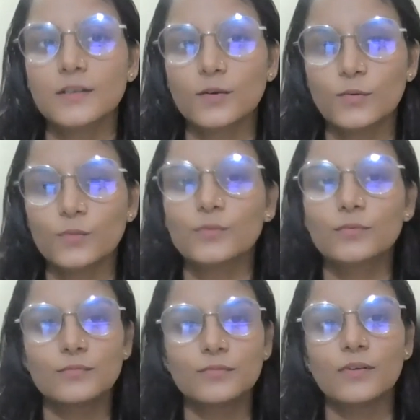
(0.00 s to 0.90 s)
No.
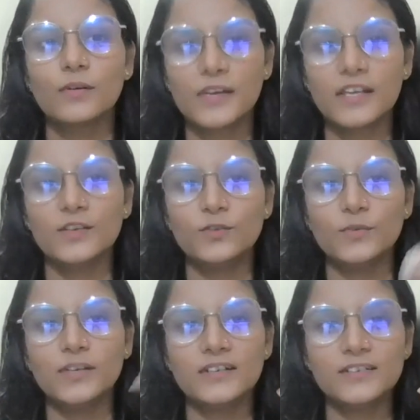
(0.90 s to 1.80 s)
Okay, you
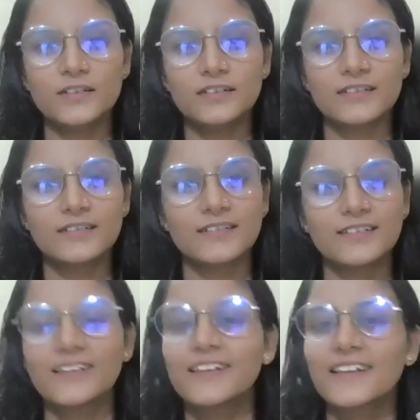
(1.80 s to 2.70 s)
were.
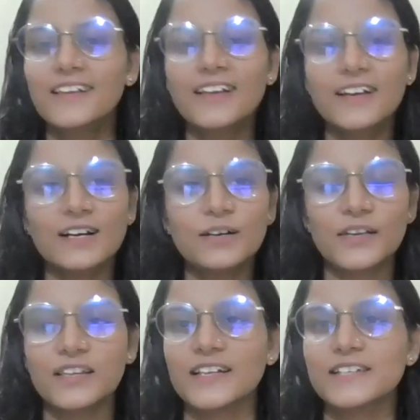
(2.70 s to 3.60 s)

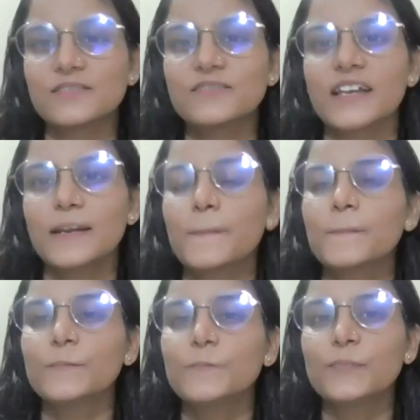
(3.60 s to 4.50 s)
Okay, that's fine.
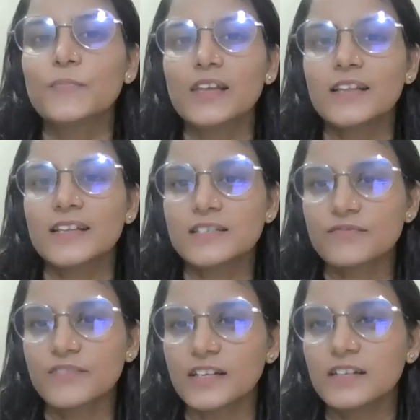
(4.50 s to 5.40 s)

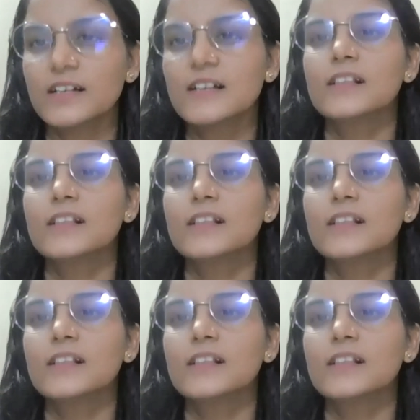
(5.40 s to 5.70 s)
That's fine.